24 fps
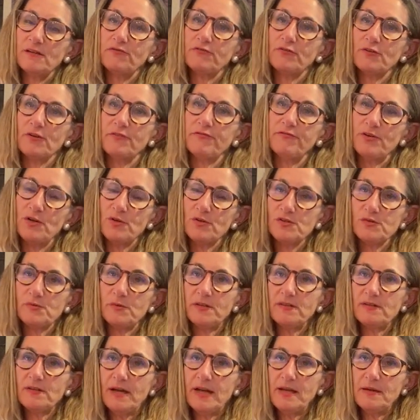for folks
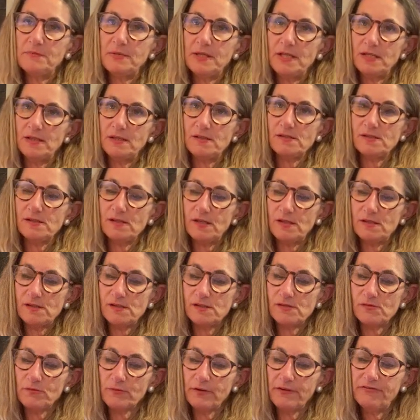with diabetes
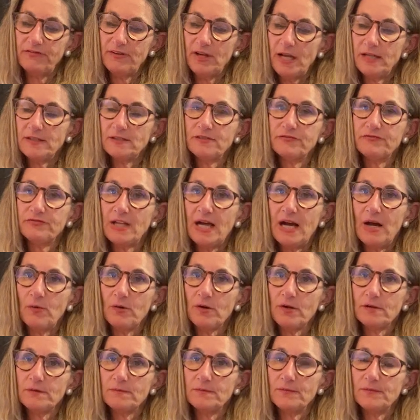is refined
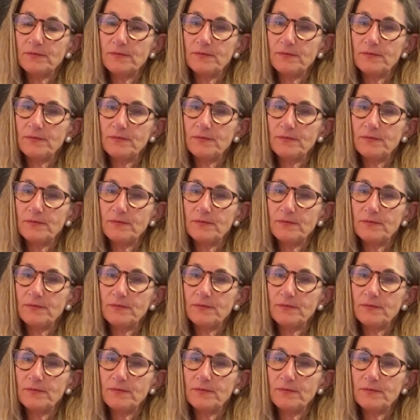flour